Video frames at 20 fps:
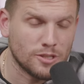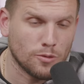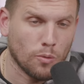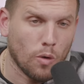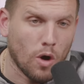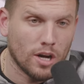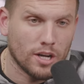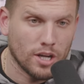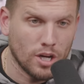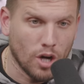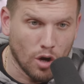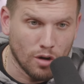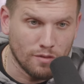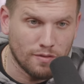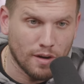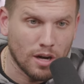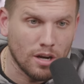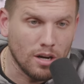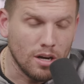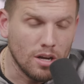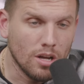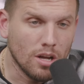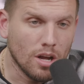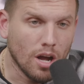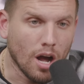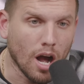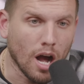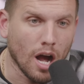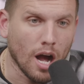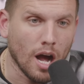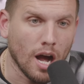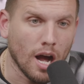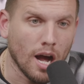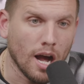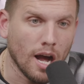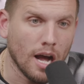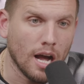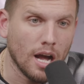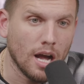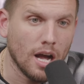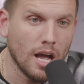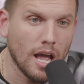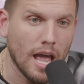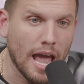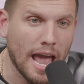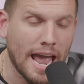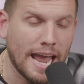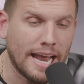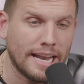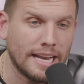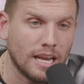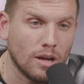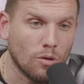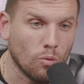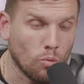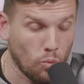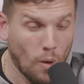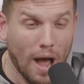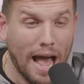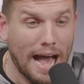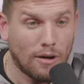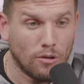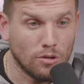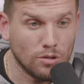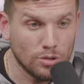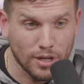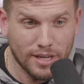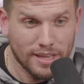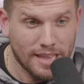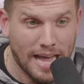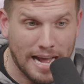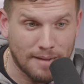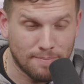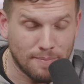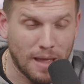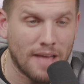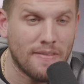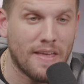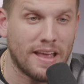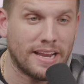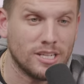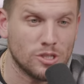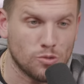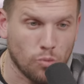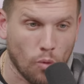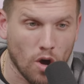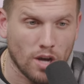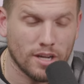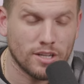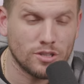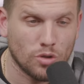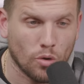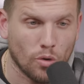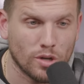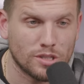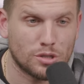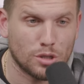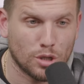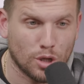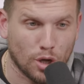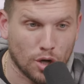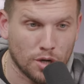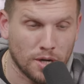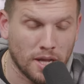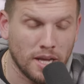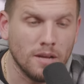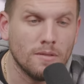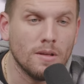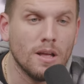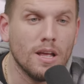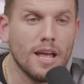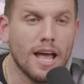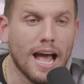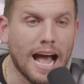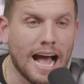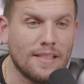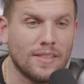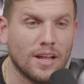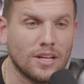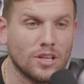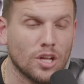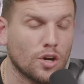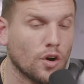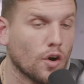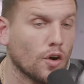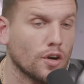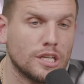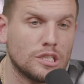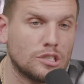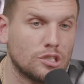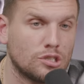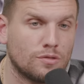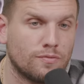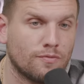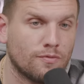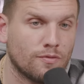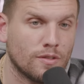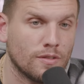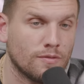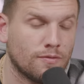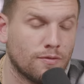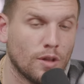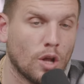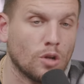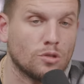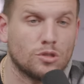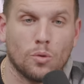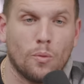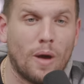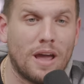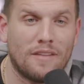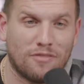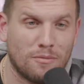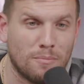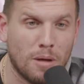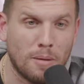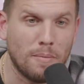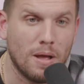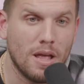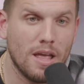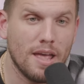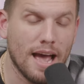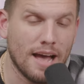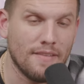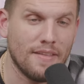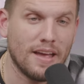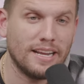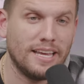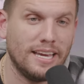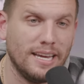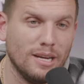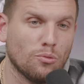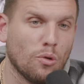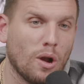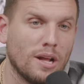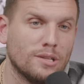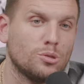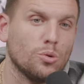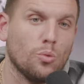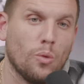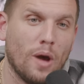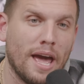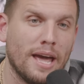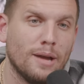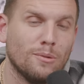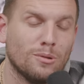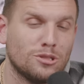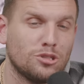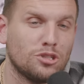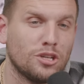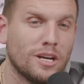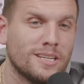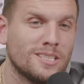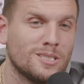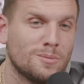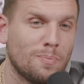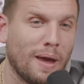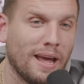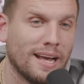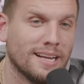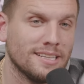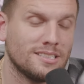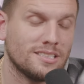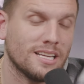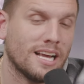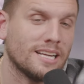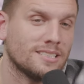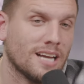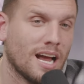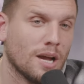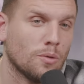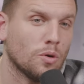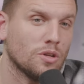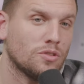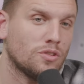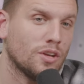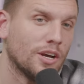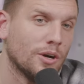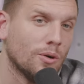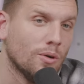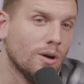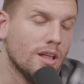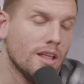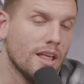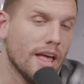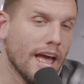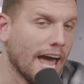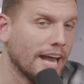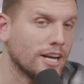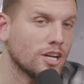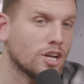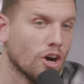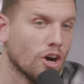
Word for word: is walking over. Uh, and wow, look at that. And then he's walking towards the gurney, and then the gurney just floats away from him. And then he runs away with shit in his pants, as I would too, and